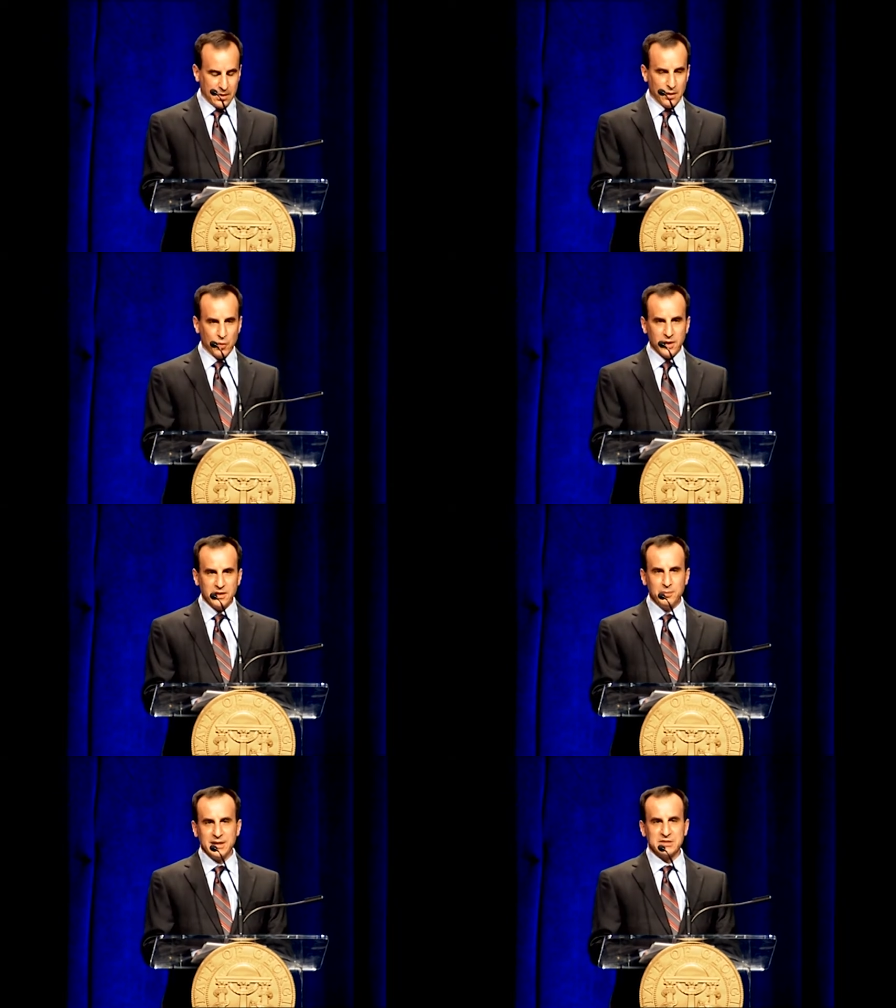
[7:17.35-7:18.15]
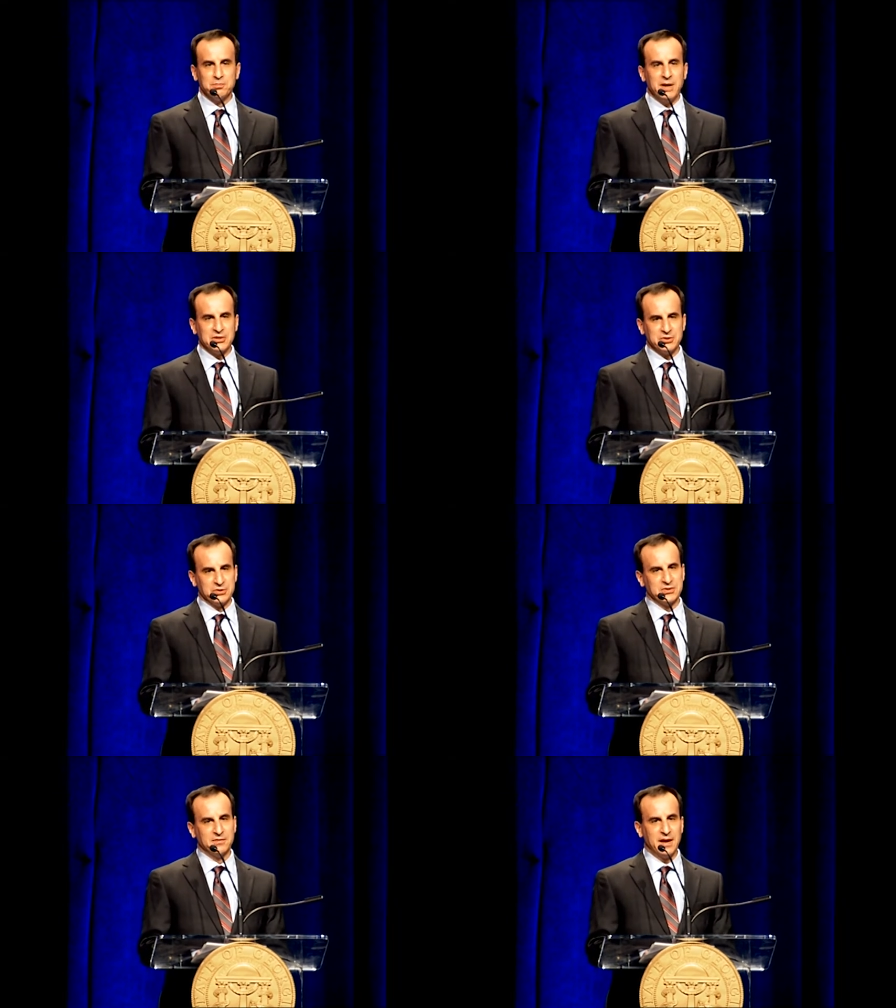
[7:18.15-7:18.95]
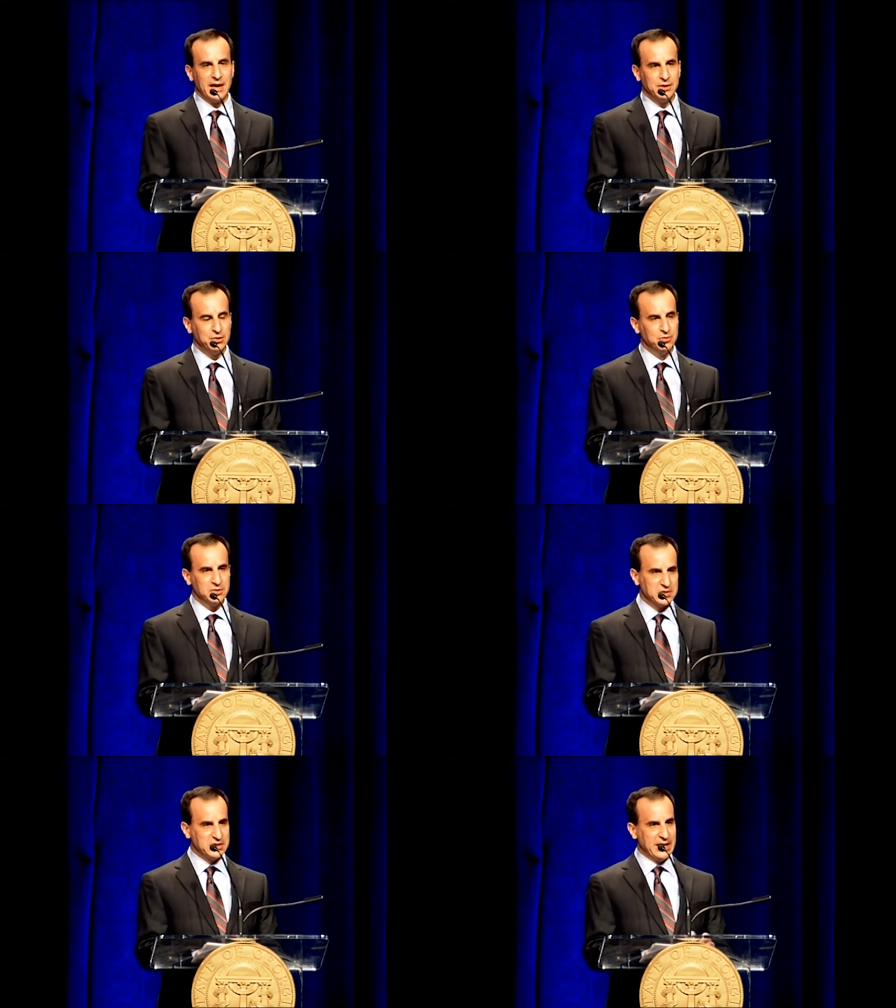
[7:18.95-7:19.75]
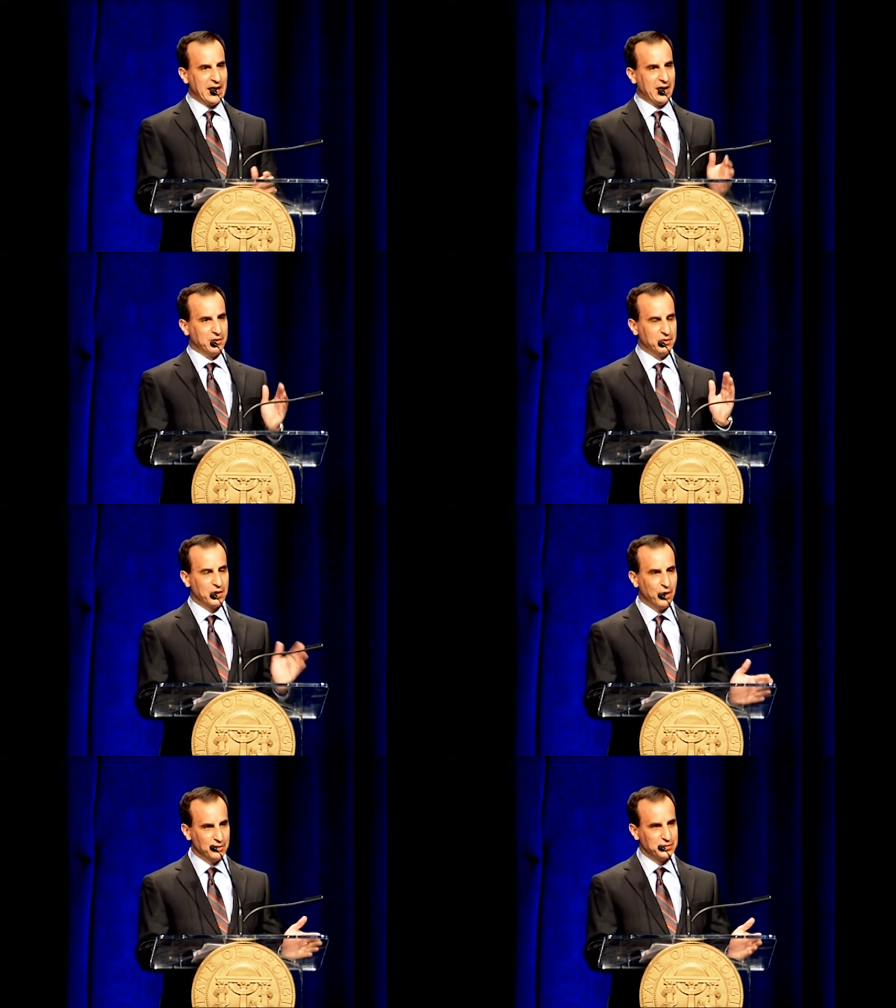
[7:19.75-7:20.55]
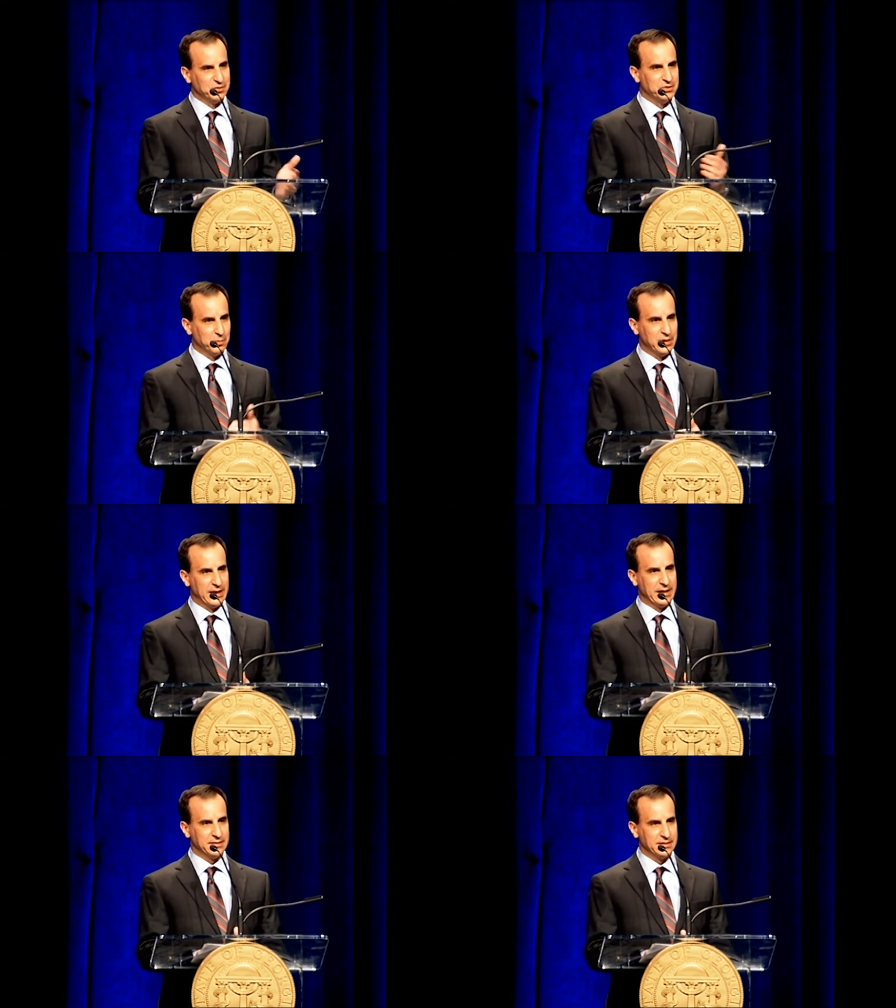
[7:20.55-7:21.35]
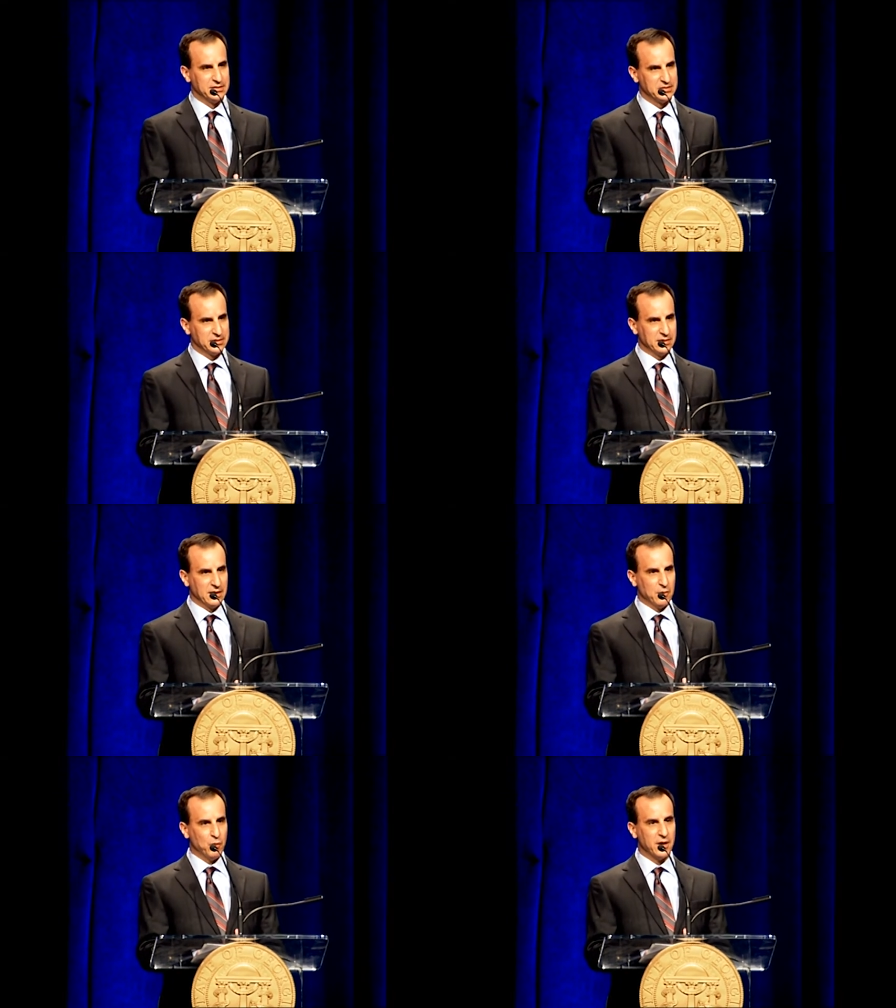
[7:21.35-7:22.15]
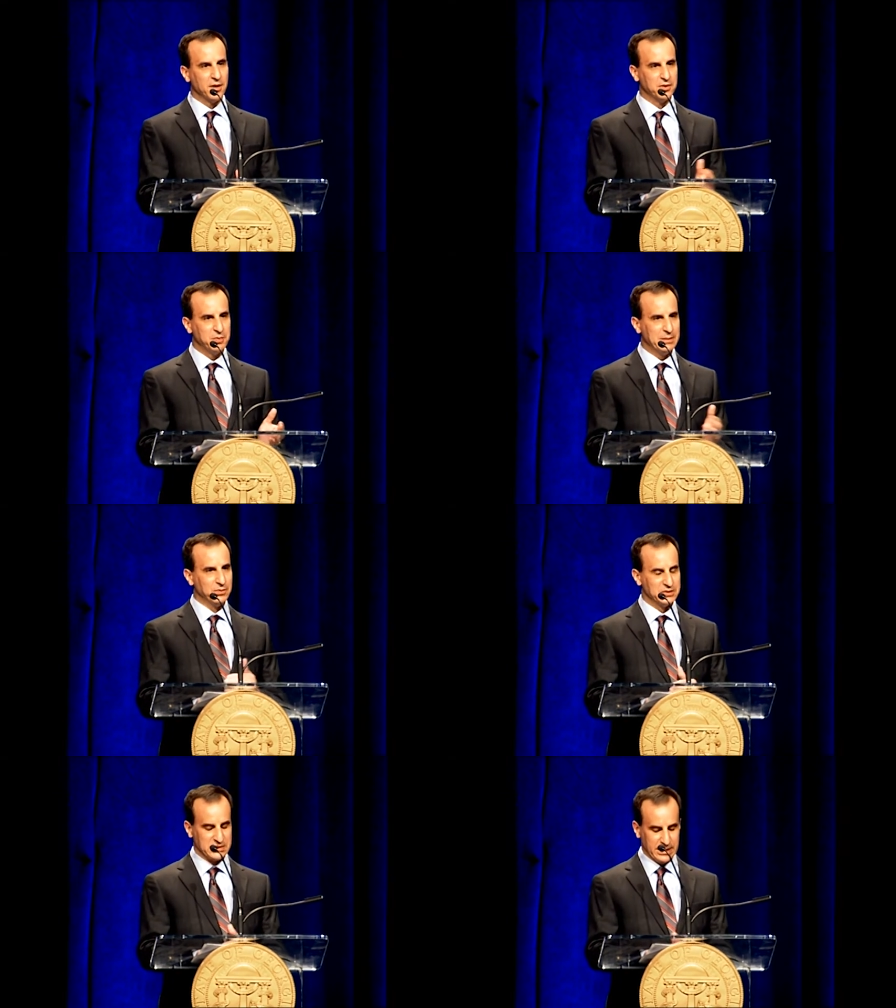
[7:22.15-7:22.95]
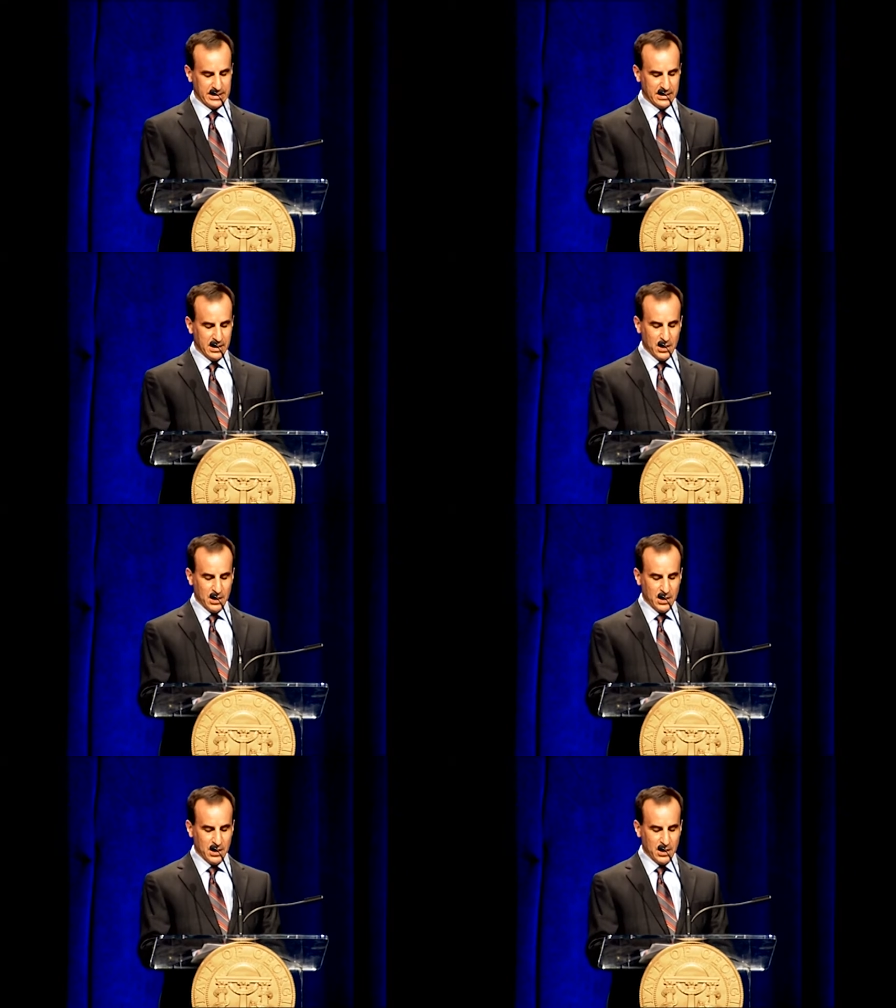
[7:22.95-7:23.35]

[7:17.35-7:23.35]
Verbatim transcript: Uh, one of the biggest measures of how you see how your culture and your plant is what other people say.